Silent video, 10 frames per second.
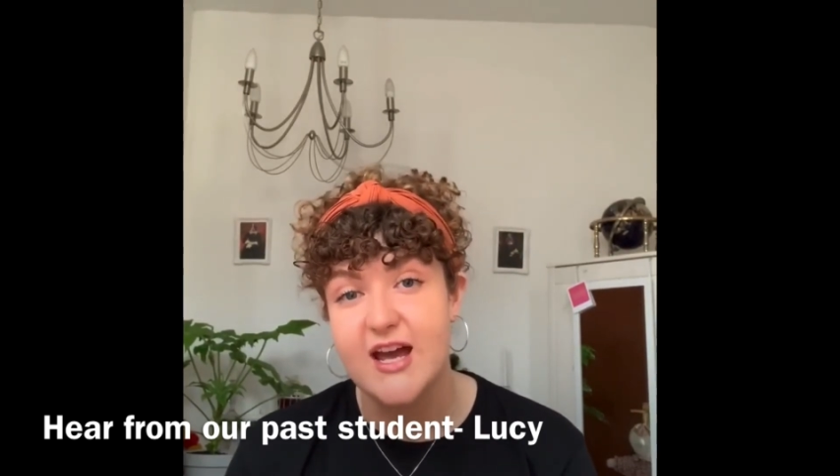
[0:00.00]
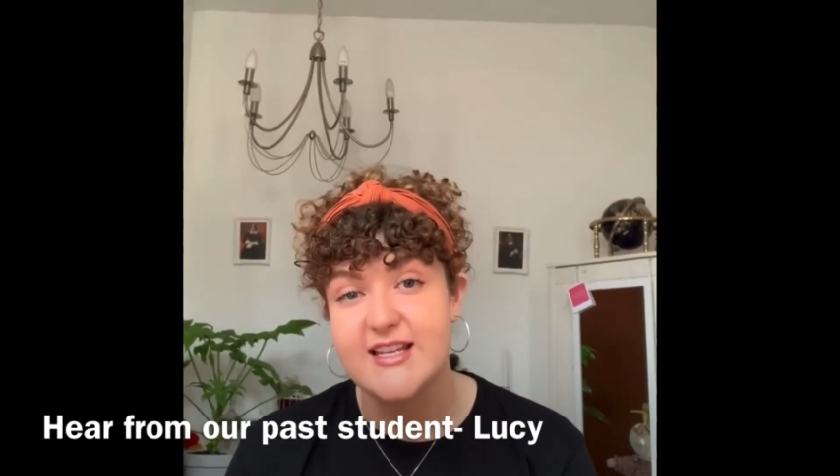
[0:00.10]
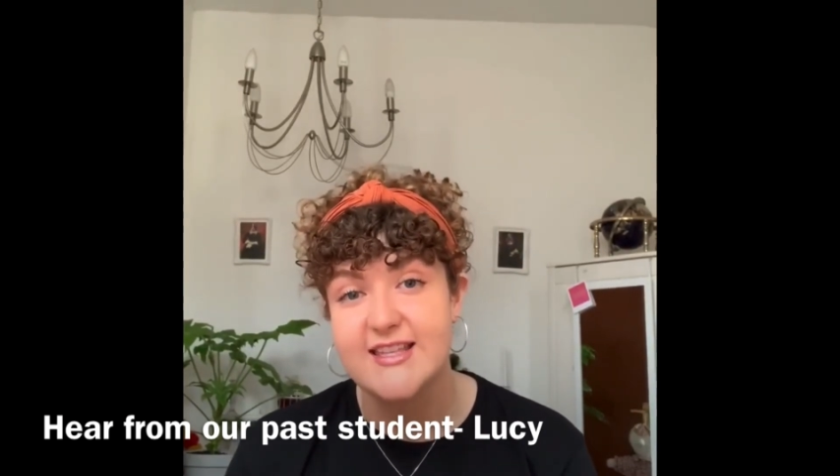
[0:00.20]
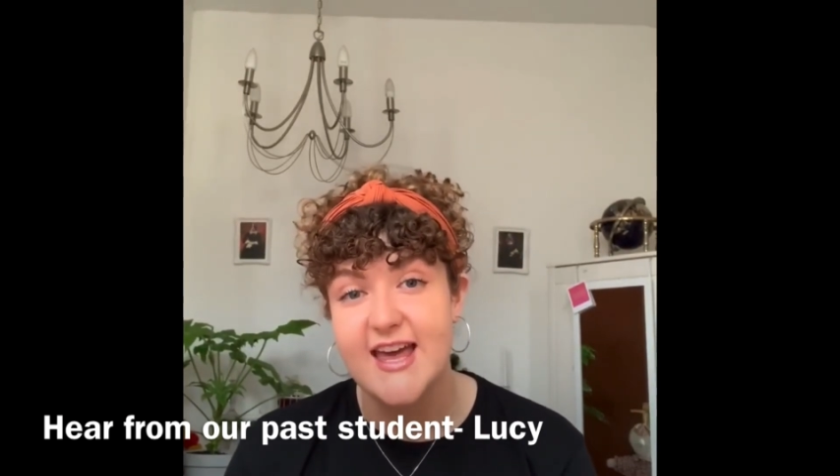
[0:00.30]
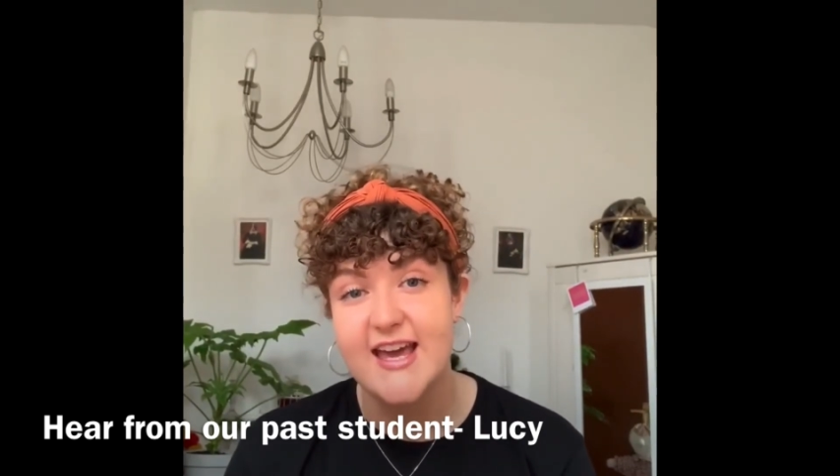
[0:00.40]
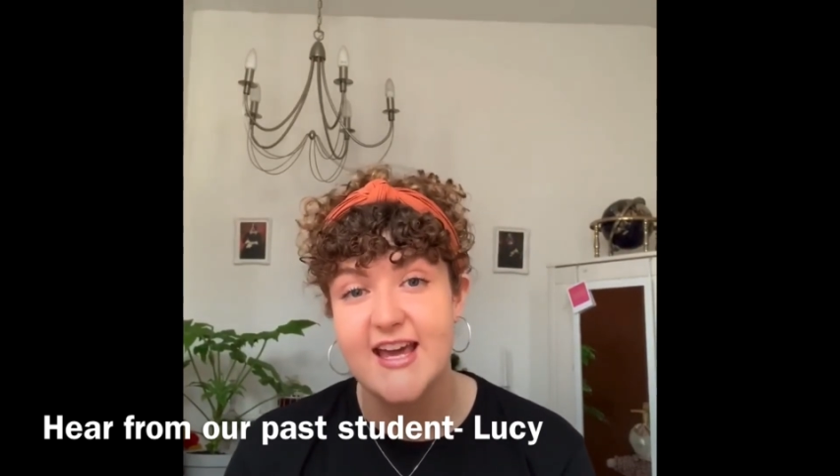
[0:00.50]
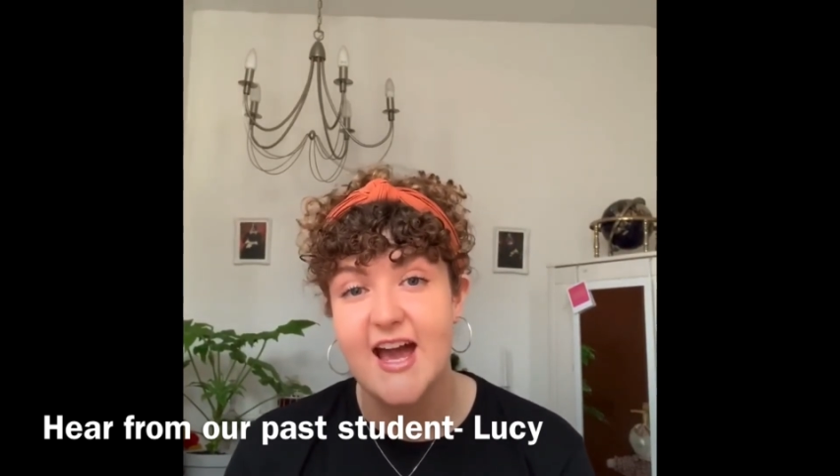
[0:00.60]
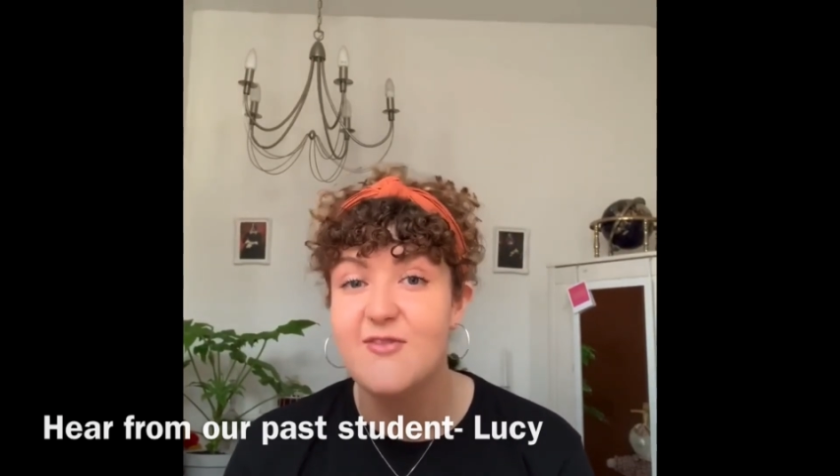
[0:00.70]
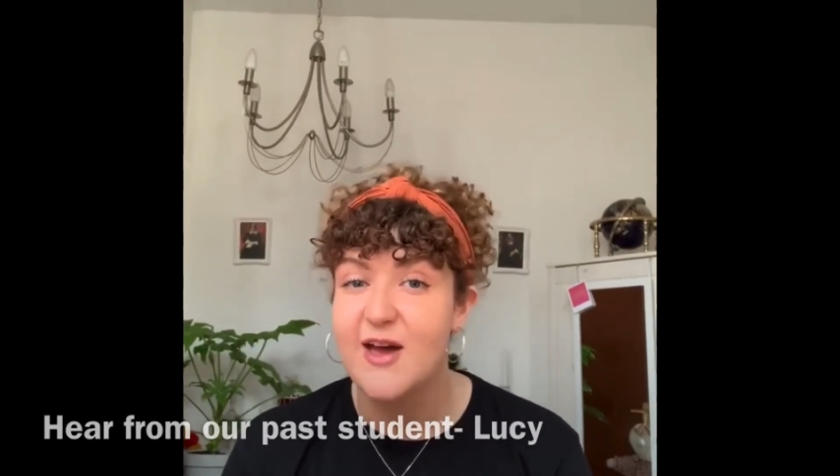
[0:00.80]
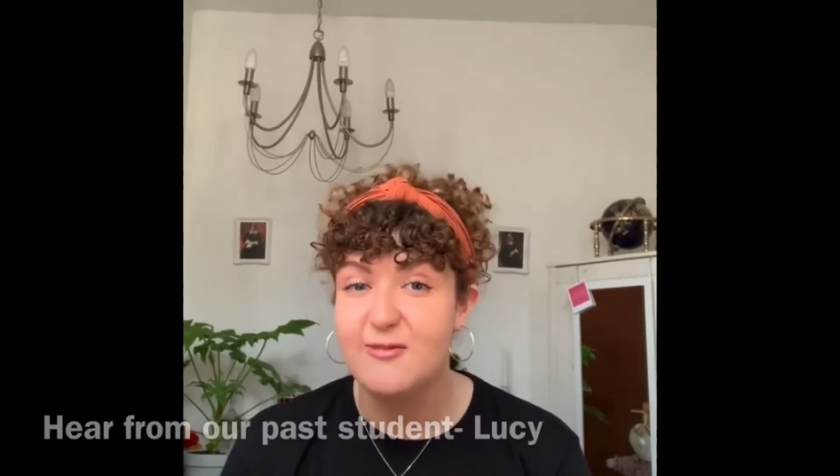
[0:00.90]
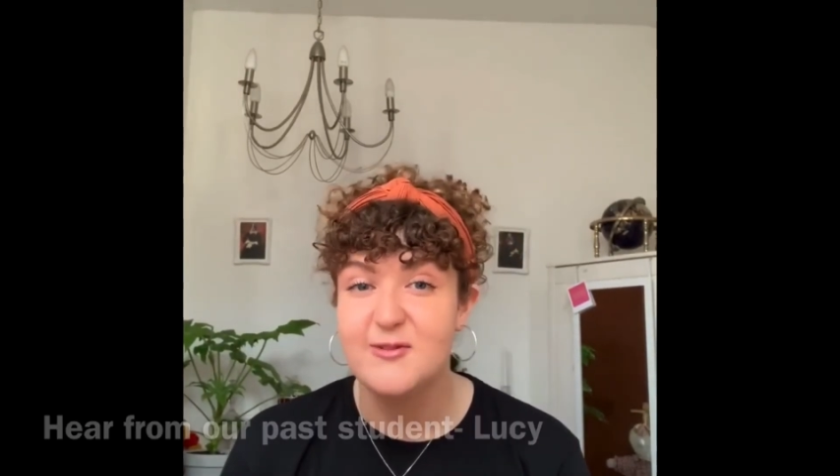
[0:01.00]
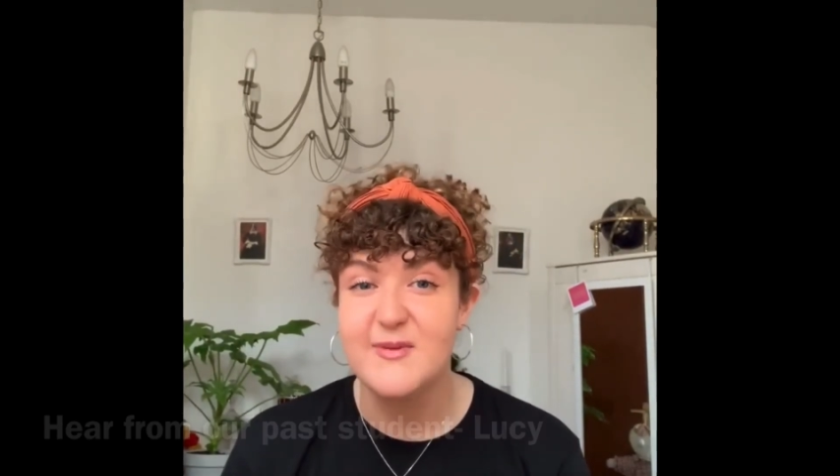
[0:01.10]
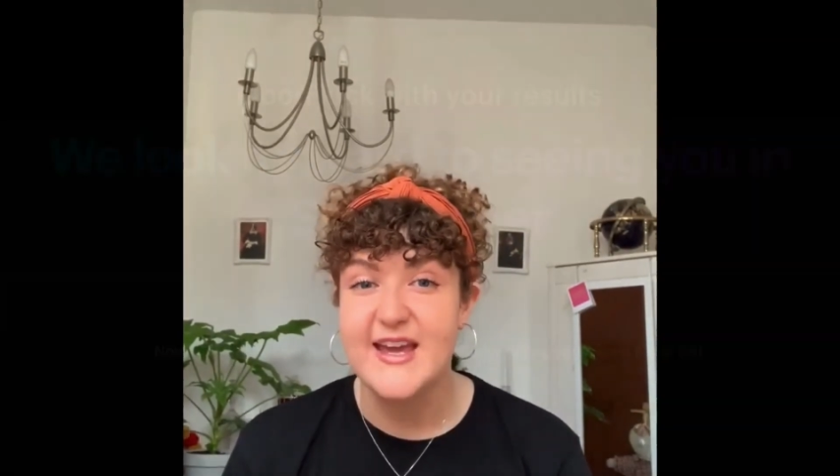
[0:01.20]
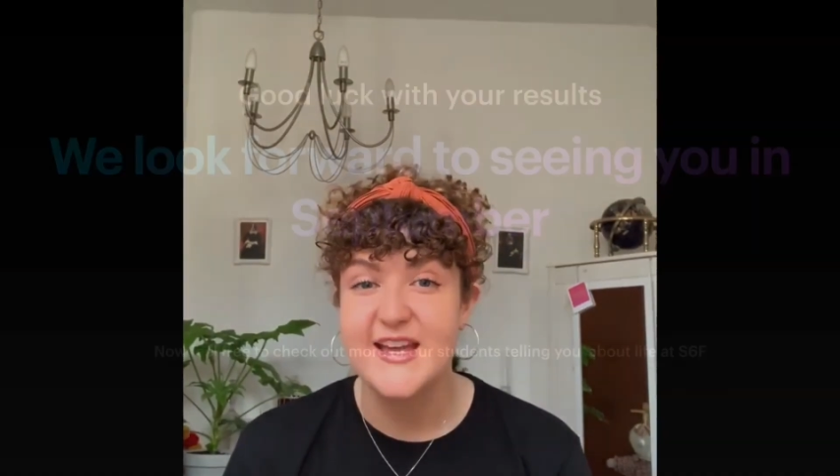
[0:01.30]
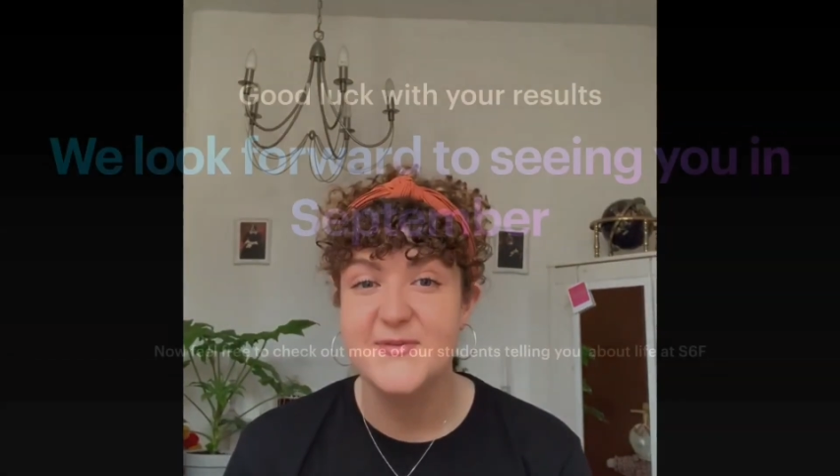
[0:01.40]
as they have helped me.